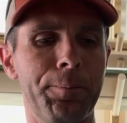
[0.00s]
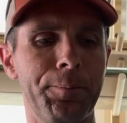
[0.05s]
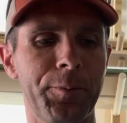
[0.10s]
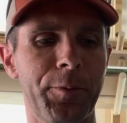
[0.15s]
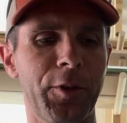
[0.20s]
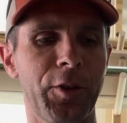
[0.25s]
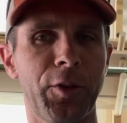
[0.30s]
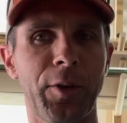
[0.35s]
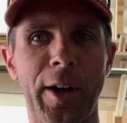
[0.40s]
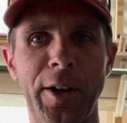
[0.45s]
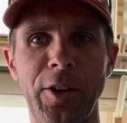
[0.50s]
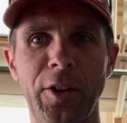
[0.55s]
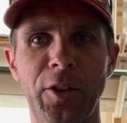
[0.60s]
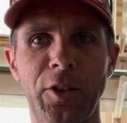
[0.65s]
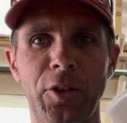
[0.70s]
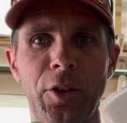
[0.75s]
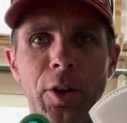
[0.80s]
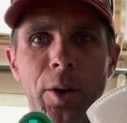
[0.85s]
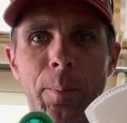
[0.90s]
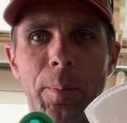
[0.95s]
So I just
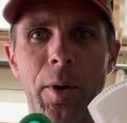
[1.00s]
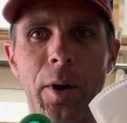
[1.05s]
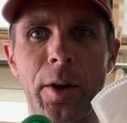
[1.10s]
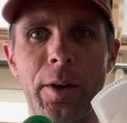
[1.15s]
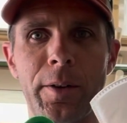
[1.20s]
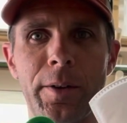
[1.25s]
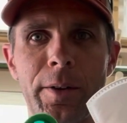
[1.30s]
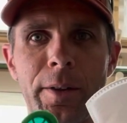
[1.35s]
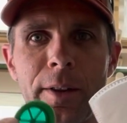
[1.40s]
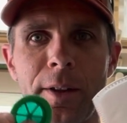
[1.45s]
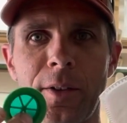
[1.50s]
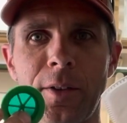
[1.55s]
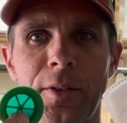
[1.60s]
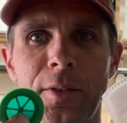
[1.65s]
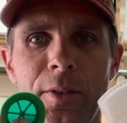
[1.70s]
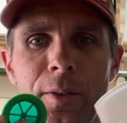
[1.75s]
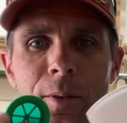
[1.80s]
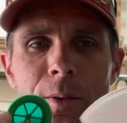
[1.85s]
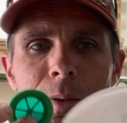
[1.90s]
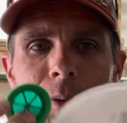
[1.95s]
took apart
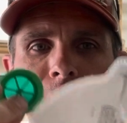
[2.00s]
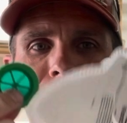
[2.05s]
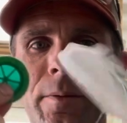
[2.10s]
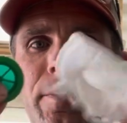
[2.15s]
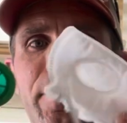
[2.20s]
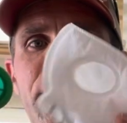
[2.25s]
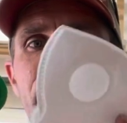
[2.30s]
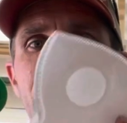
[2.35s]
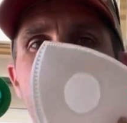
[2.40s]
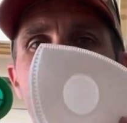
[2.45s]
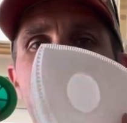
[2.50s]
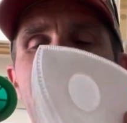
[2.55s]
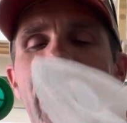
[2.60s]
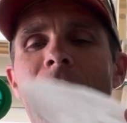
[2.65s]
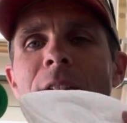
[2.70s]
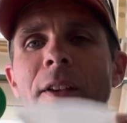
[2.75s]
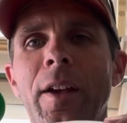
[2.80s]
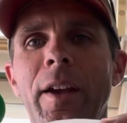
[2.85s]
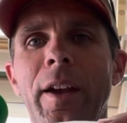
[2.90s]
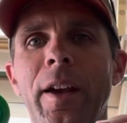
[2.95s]
this, it
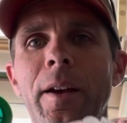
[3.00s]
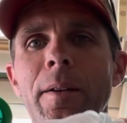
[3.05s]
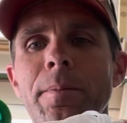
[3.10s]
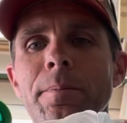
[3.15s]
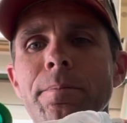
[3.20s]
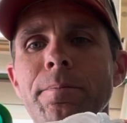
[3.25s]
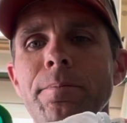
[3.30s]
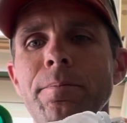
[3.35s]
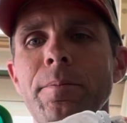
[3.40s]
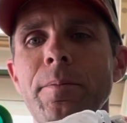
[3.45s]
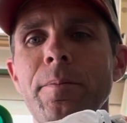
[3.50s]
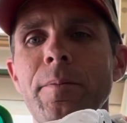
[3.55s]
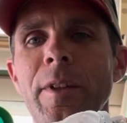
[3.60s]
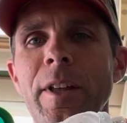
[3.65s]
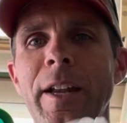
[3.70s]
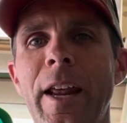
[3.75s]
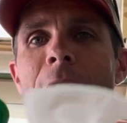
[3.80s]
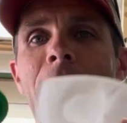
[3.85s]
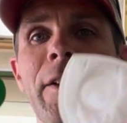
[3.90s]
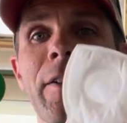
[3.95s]
has like
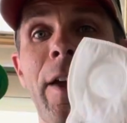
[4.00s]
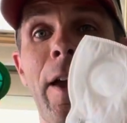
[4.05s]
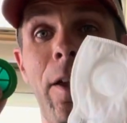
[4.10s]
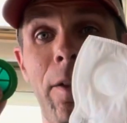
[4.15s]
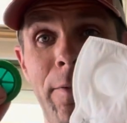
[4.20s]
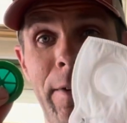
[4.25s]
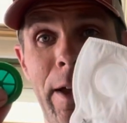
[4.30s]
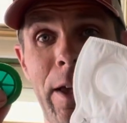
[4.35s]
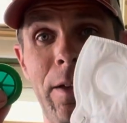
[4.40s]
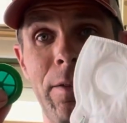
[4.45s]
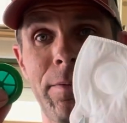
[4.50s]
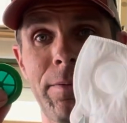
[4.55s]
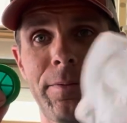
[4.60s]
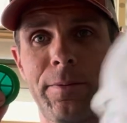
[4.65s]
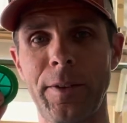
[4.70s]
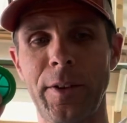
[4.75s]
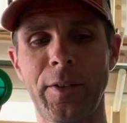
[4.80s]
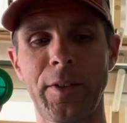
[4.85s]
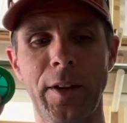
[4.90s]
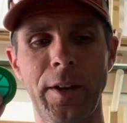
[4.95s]
an exhale valve,
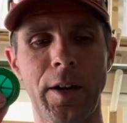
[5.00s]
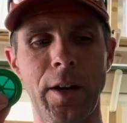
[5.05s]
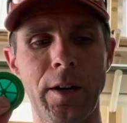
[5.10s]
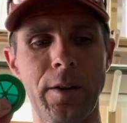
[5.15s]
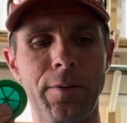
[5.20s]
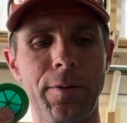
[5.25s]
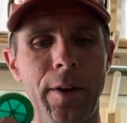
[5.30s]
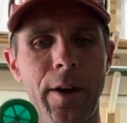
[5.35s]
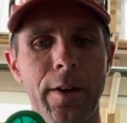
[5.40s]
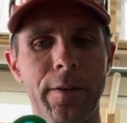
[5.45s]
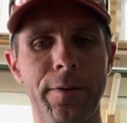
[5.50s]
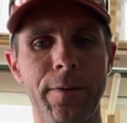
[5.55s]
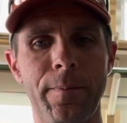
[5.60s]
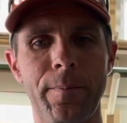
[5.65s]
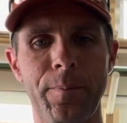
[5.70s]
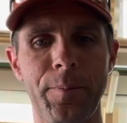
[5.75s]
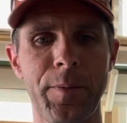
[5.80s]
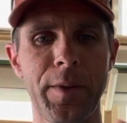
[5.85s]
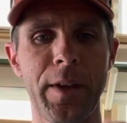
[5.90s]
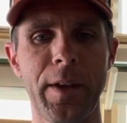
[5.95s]
this N95.
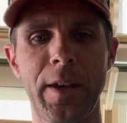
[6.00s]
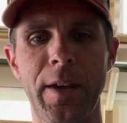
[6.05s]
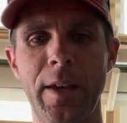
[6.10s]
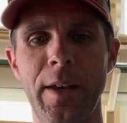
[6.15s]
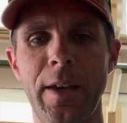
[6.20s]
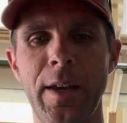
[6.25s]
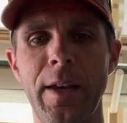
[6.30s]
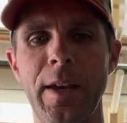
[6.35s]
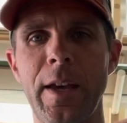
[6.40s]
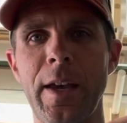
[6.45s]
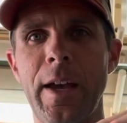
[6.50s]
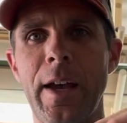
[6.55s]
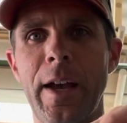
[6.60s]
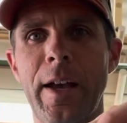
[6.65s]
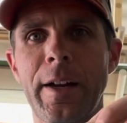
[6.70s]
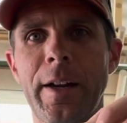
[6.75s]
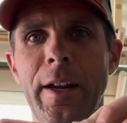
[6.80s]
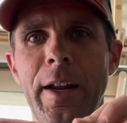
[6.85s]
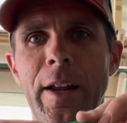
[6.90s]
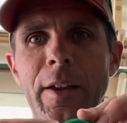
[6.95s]

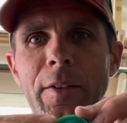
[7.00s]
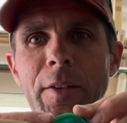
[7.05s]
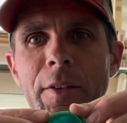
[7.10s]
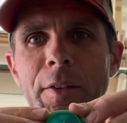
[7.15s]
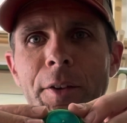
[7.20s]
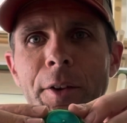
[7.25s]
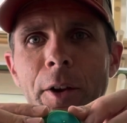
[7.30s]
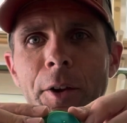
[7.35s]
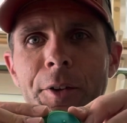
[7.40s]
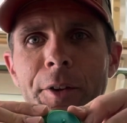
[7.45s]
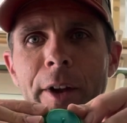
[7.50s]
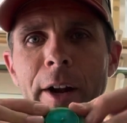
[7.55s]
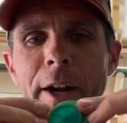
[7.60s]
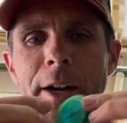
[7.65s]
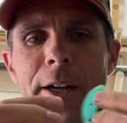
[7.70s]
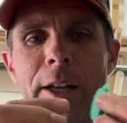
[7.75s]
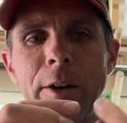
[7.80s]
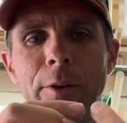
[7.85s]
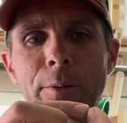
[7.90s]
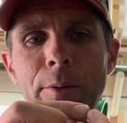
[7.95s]
And it has this little
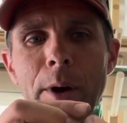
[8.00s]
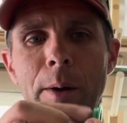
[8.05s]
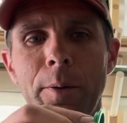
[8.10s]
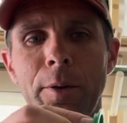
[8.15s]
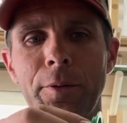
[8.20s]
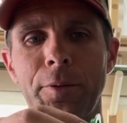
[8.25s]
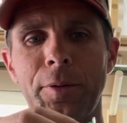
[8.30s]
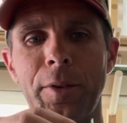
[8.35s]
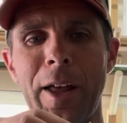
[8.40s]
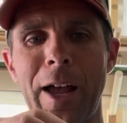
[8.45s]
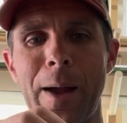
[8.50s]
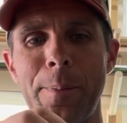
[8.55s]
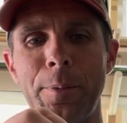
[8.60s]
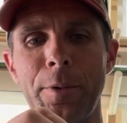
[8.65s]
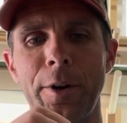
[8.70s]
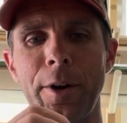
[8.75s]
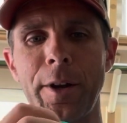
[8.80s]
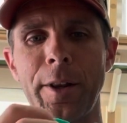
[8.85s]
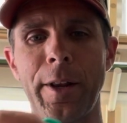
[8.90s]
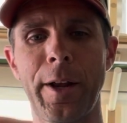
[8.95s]
tiny rubber
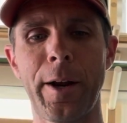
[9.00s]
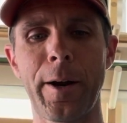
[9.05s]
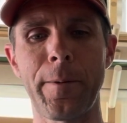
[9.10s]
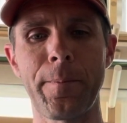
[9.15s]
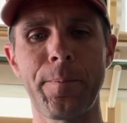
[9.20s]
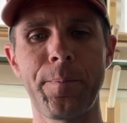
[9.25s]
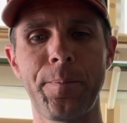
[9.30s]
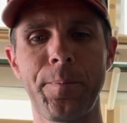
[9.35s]
flapper in there.